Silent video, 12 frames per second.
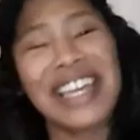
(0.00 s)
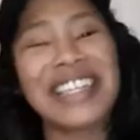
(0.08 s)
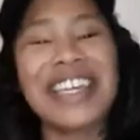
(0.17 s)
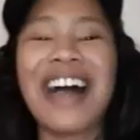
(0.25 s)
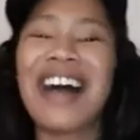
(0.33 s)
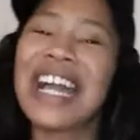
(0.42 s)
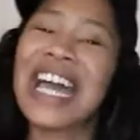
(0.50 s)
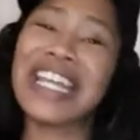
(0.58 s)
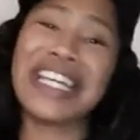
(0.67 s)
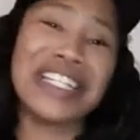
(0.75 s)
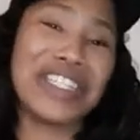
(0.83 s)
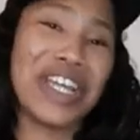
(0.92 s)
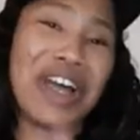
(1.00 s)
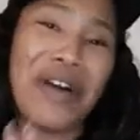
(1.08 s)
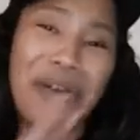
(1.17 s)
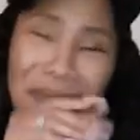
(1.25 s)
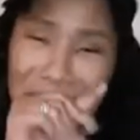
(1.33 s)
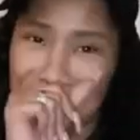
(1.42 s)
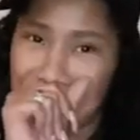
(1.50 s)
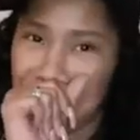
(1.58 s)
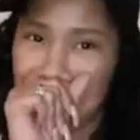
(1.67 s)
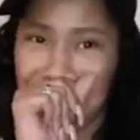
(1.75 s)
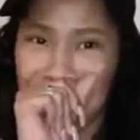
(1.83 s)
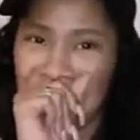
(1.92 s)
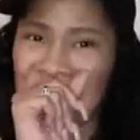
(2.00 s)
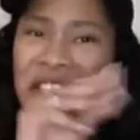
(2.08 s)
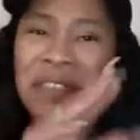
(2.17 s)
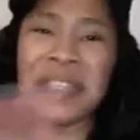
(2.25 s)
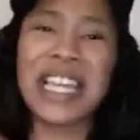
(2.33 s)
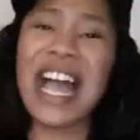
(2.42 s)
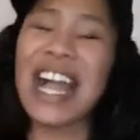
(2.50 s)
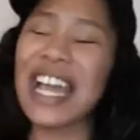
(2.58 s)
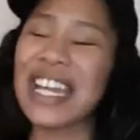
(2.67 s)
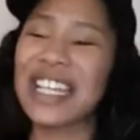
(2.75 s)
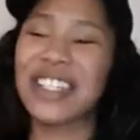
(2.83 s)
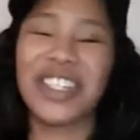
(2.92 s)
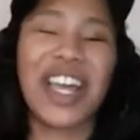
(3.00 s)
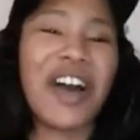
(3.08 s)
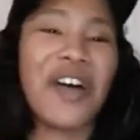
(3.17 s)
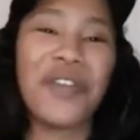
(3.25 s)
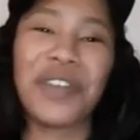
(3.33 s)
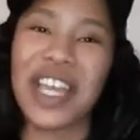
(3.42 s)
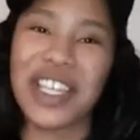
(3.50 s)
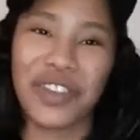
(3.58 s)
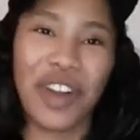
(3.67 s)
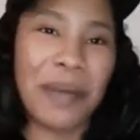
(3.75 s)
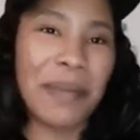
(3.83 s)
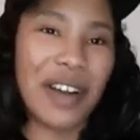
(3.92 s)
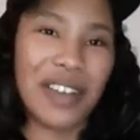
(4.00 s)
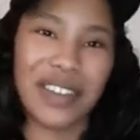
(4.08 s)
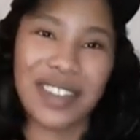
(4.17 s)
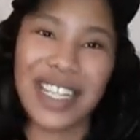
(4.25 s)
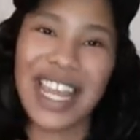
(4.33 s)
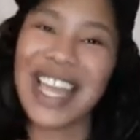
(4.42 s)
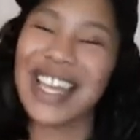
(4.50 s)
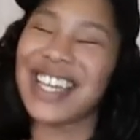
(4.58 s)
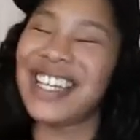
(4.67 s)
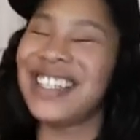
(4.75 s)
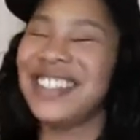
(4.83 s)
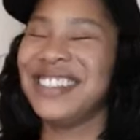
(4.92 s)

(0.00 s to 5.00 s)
Y'all gotta get y'all, excuse me, y'all gotta get y'all old ass grandmas. Like...